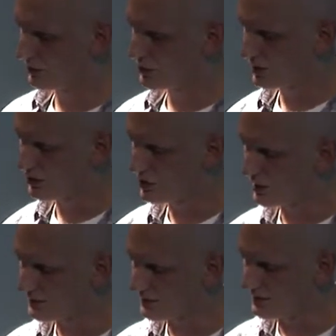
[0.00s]
which can
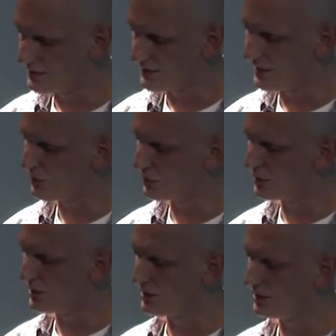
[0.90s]
just disable
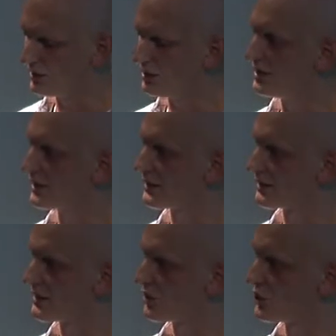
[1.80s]
the the data
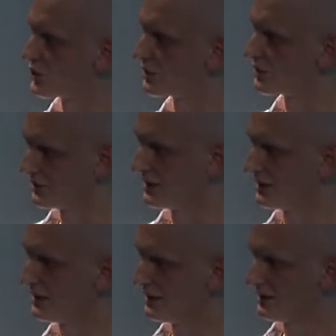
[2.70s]
execution
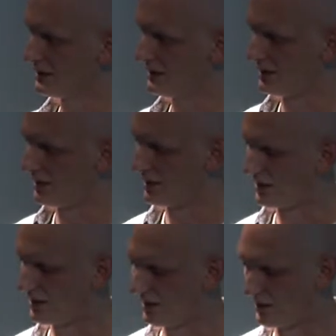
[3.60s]

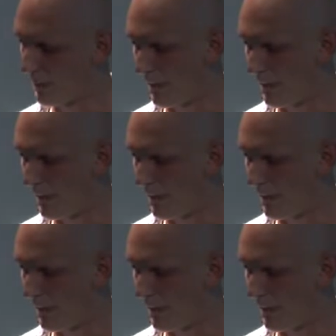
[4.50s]
uh,